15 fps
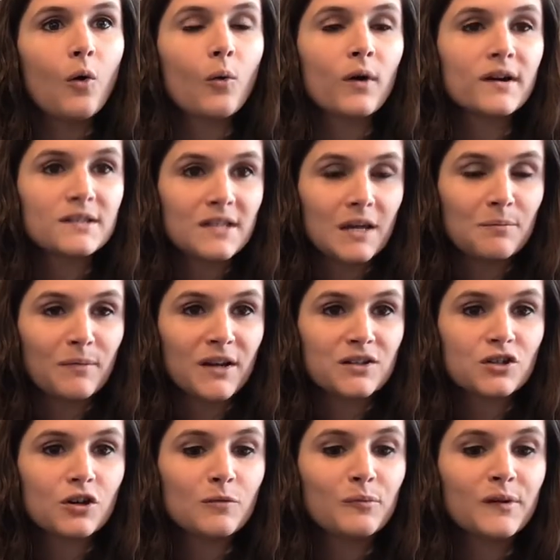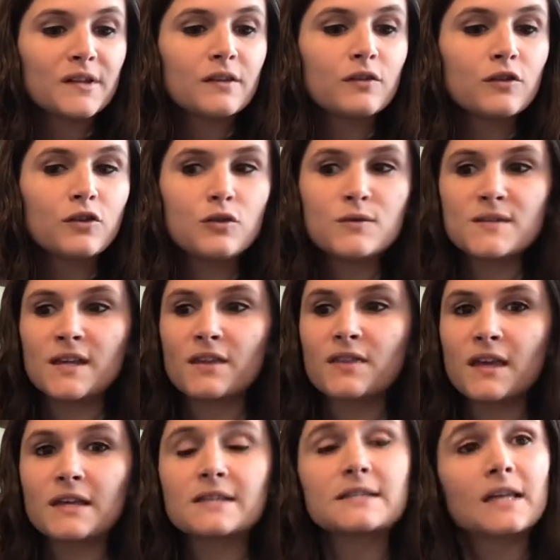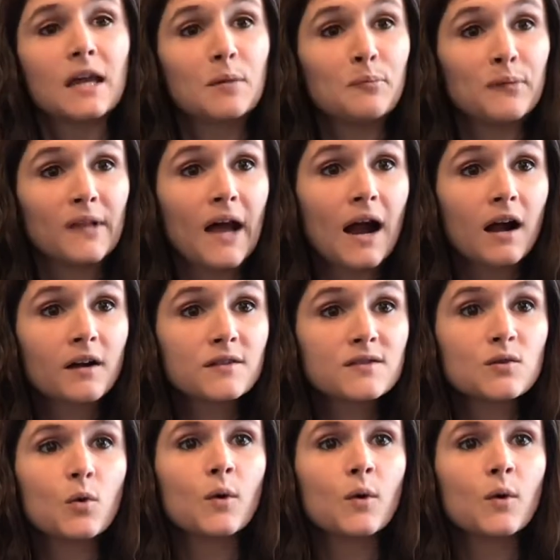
or a tape measure, but using things like blocks